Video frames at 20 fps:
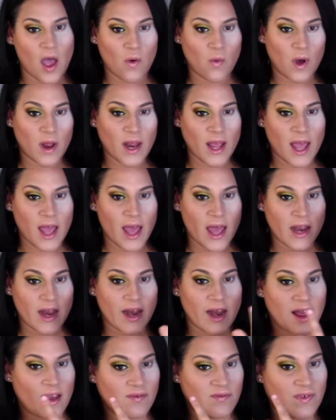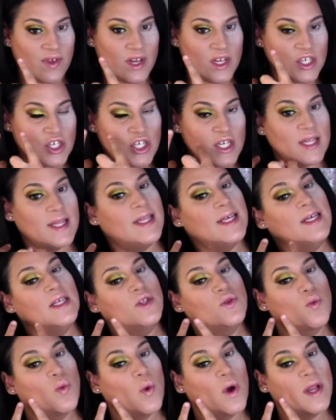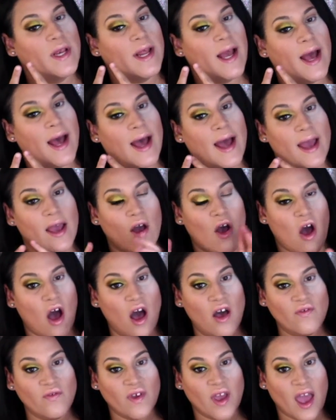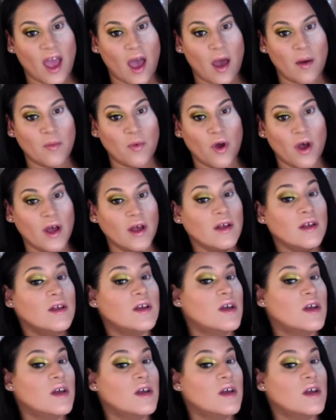I went ahead and I finished this one eye off camera,